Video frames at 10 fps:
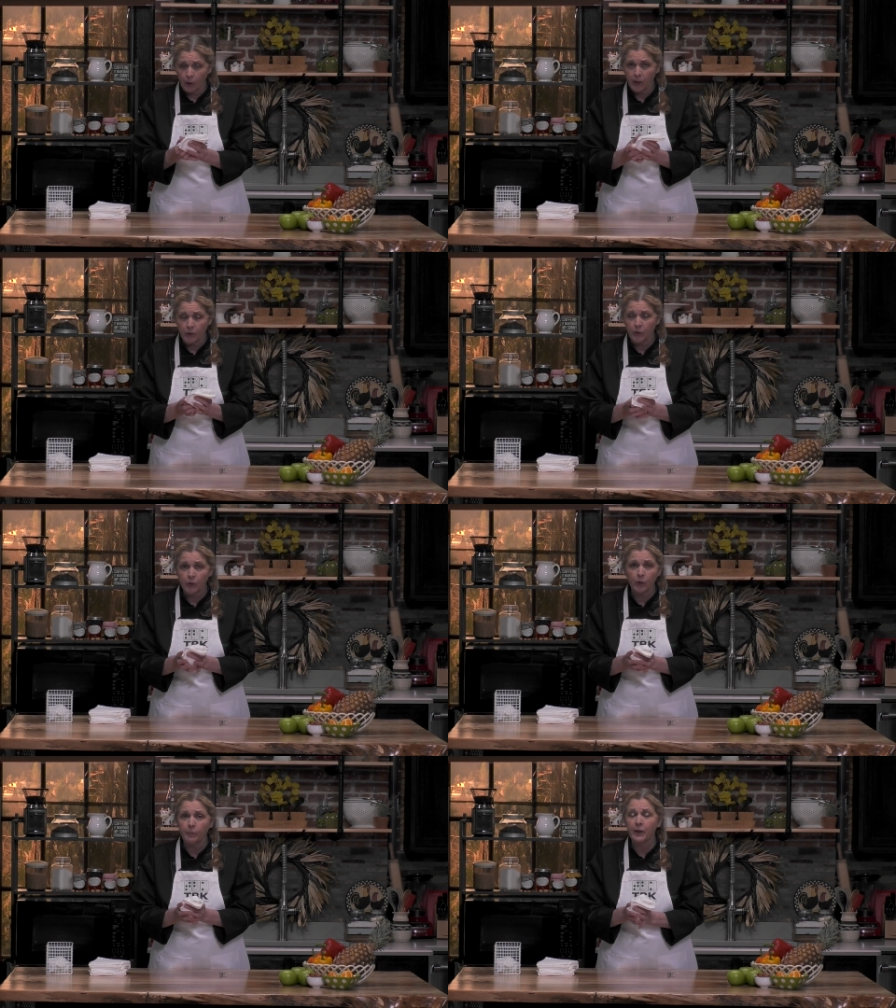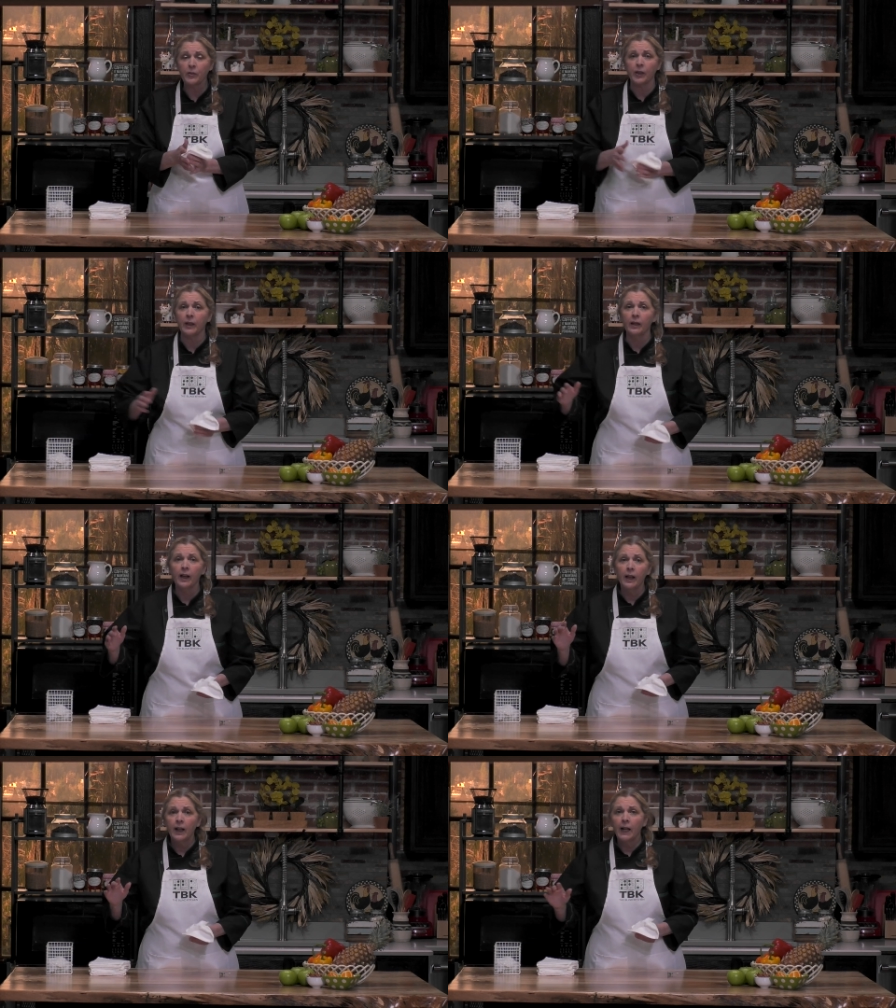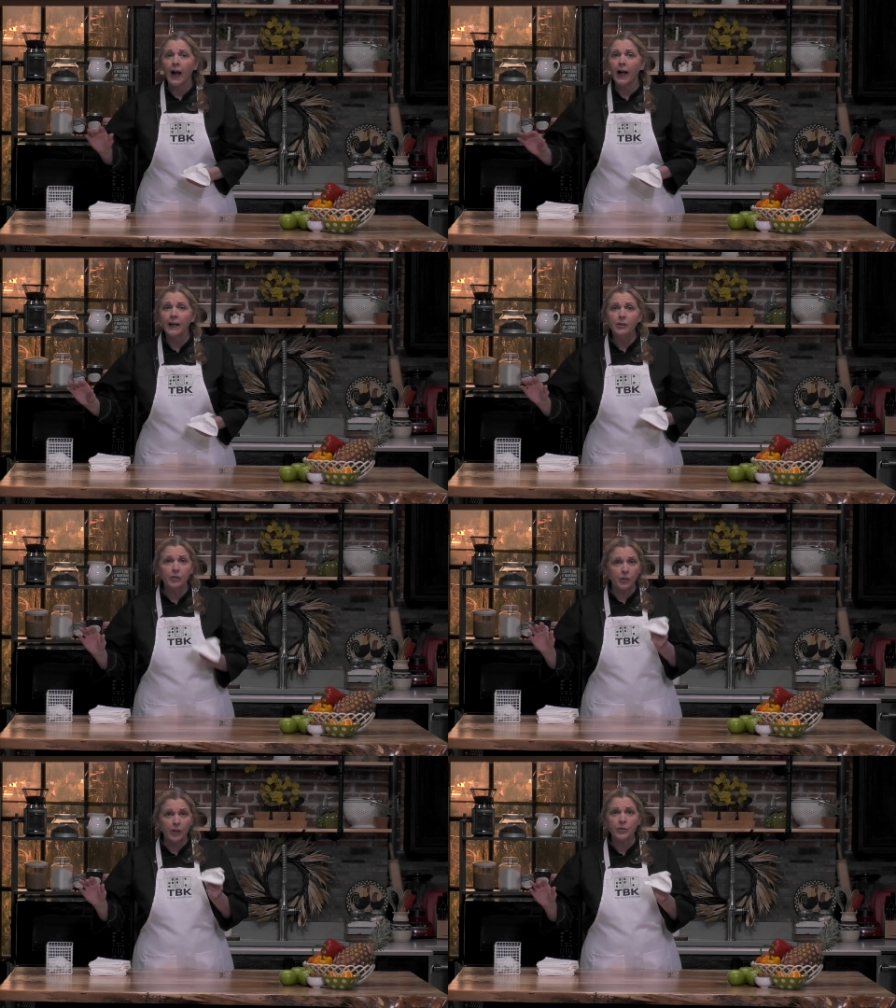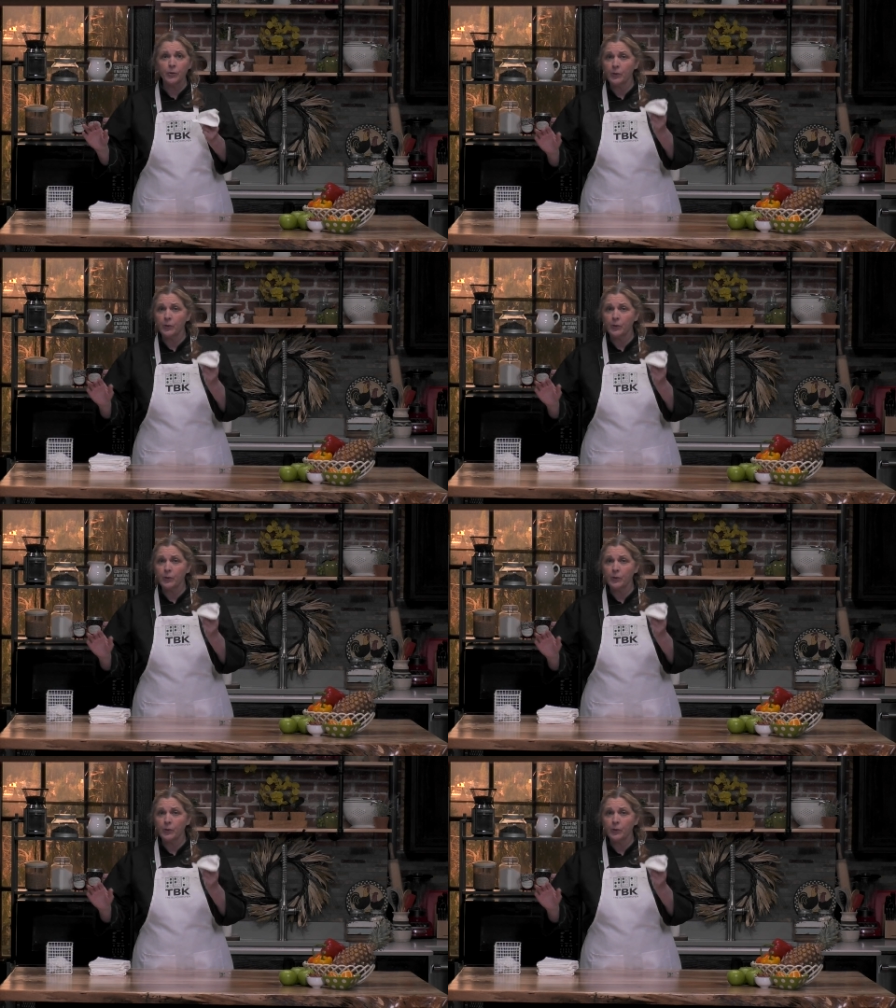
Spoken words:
because it's too messy, I just